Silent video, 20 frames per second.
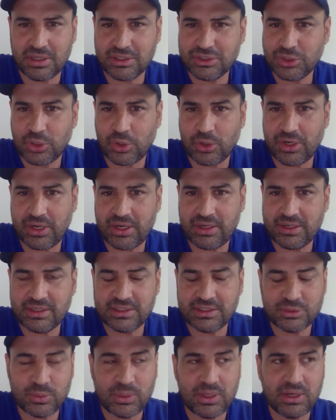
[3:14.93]
shot at it
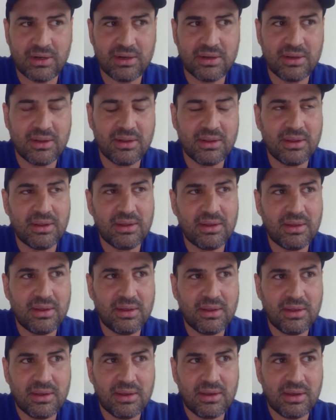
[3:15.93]
as well.
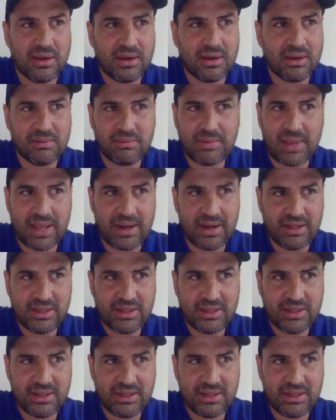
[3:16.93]
And